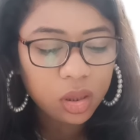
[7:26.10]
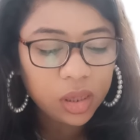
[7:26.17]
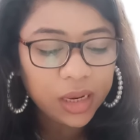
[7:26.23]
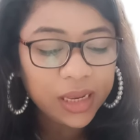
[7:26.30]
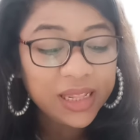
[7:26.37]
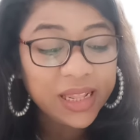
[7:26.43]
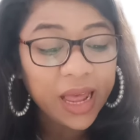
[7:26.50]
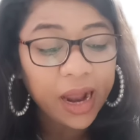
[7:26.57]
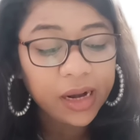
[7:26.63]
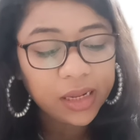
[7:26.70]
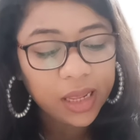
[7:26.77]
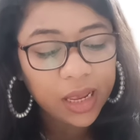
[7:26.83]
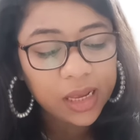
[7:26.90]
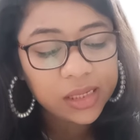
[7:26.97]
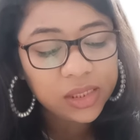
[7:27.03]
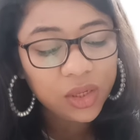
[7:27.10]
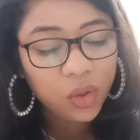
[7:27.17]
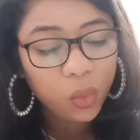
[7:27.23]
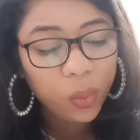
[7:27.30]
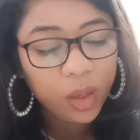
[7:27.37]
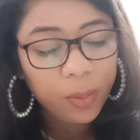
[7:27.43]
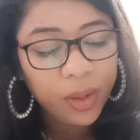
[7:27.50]
in that case
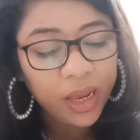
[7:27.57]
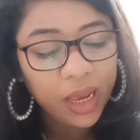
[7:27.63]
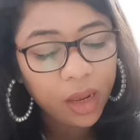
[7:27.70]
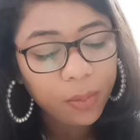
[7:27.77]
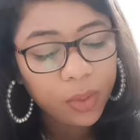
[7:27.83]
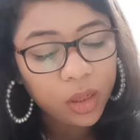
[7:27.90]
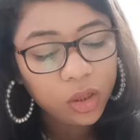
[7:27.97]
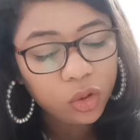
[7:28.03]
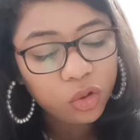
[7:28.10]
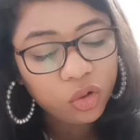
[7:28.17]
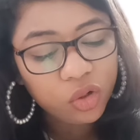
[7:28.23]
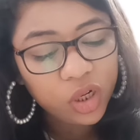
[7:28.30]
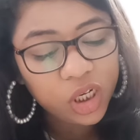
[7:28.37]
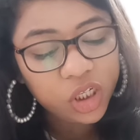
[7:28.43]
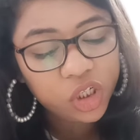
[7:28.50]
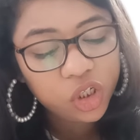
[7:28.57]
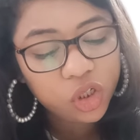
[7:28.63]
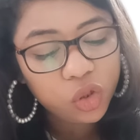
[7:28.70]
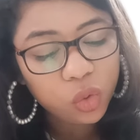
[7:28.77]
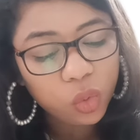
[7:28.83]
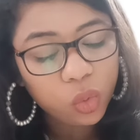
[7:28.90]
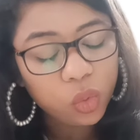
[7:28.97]
you will be able to
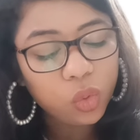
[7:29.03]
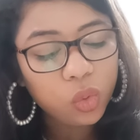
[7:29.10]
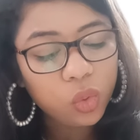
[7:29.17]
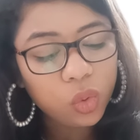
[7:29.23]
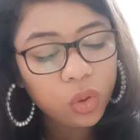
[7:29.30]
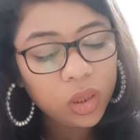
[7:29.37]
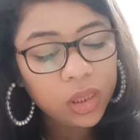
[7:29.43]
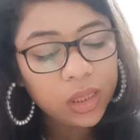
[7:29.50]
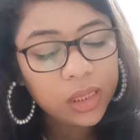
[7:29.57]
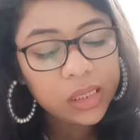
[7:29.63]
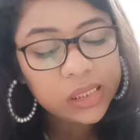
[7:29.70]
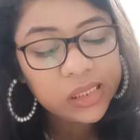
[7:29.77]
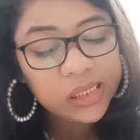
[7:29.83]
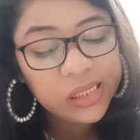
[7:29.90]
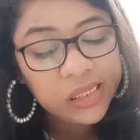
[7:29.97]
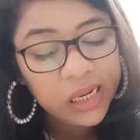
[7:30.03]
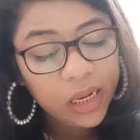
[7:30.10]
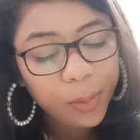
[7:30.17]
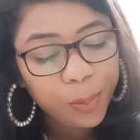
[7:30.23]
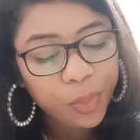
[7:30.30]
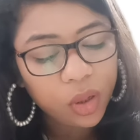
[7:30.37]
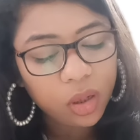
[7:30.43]
reach to
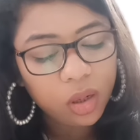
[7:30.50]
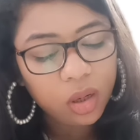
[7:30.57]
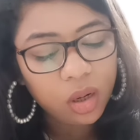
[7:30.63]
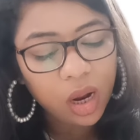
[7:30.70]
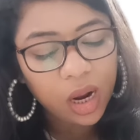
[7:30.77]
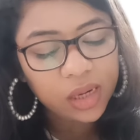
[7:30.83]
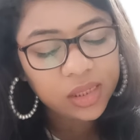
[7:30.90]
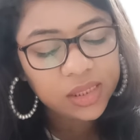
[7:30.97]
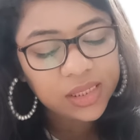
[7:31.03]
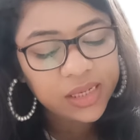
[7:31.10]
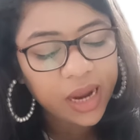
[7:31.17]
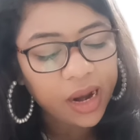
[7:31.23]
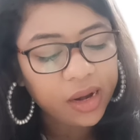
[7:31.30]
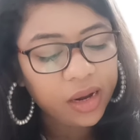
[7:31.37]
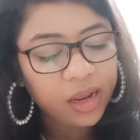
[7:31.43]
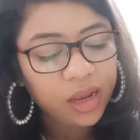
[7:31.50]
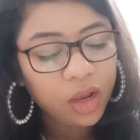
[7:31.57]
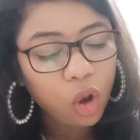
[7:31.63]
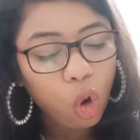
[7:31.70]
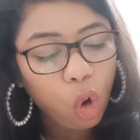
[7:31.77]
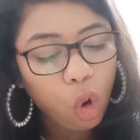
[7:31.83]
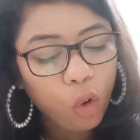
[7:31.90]
deeper
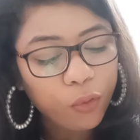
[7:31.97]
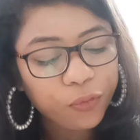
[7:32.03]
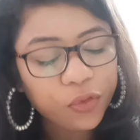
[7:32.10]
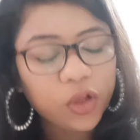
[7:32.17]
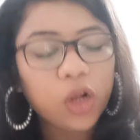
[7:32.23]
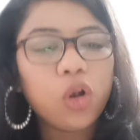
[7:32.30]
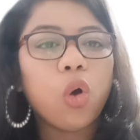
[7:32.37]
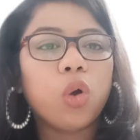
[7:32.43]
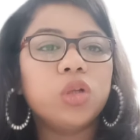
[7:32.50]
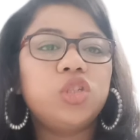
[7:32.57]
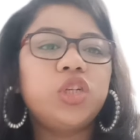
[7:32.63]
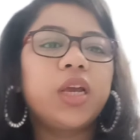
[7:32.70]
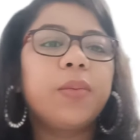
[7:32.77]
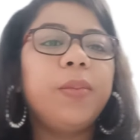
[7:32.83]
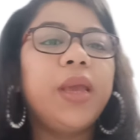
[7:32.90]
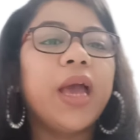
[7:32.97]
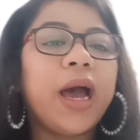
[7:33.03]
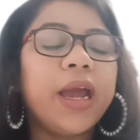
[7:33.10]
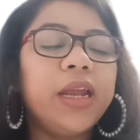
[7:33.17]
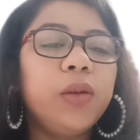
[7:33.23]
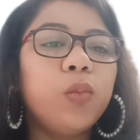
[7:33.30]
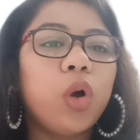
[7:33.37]
understanding of the logic
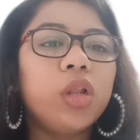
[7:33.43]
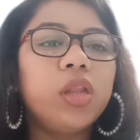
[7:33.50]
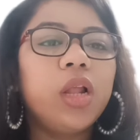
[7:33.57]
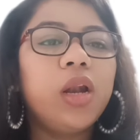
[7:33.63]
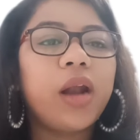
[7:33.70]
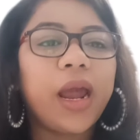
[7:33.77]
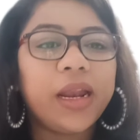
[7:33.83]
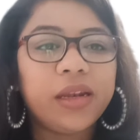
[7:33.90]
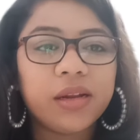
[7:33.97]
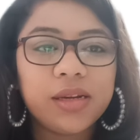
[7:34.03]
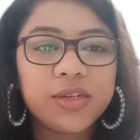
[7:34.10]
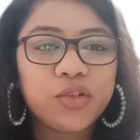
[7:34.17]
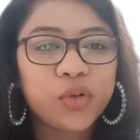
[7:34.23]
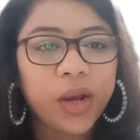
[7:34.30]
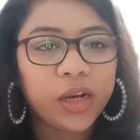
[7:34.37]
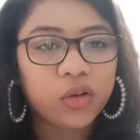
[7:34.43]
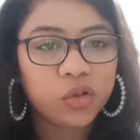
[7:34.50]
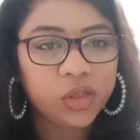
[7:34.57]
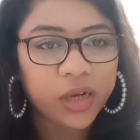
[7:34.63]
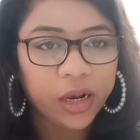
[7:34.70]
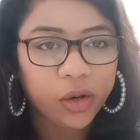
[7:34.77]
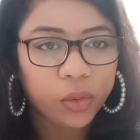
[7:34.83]
behind what the writer is trying to
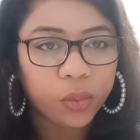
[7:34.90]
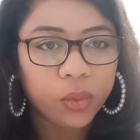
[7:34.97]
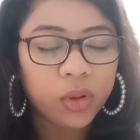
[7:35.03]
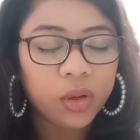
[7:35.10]
tell you,